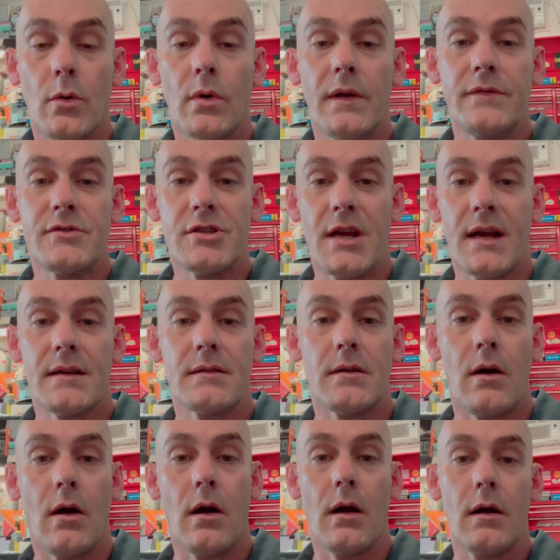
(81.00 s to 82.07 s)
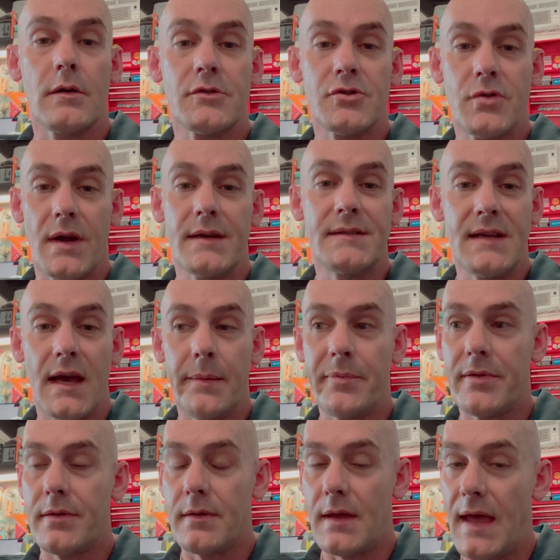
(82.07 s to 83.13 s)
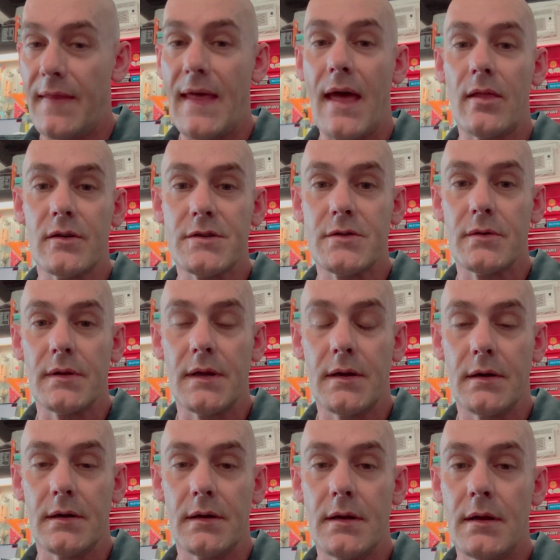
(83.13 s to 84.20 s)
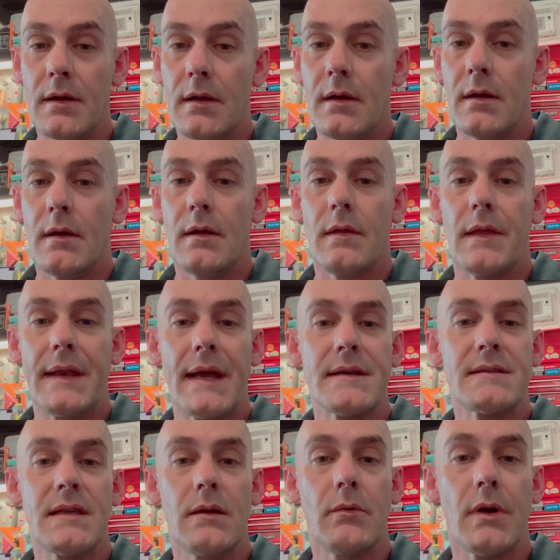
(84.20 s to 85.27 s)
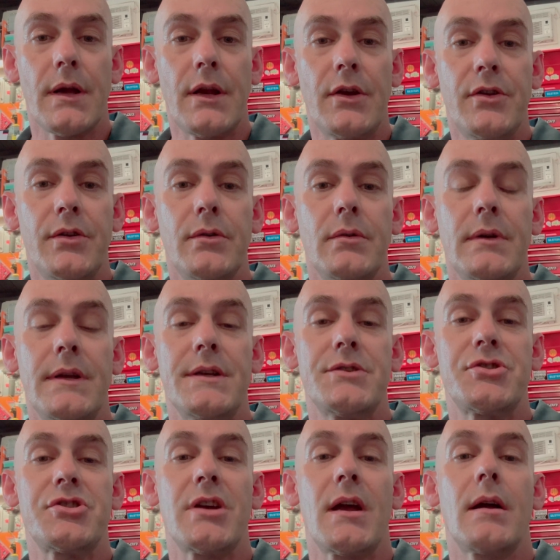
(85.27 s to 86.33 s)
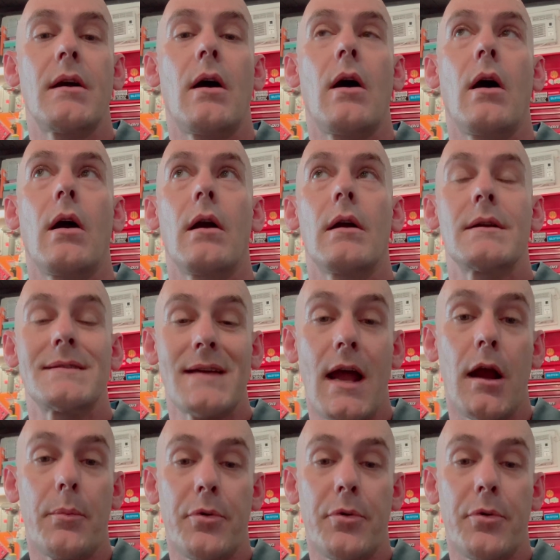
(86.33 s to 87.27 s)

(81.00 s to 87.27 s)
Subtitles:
we've checked our tread depth and that looks really good. The next thing we're going to do is check our tire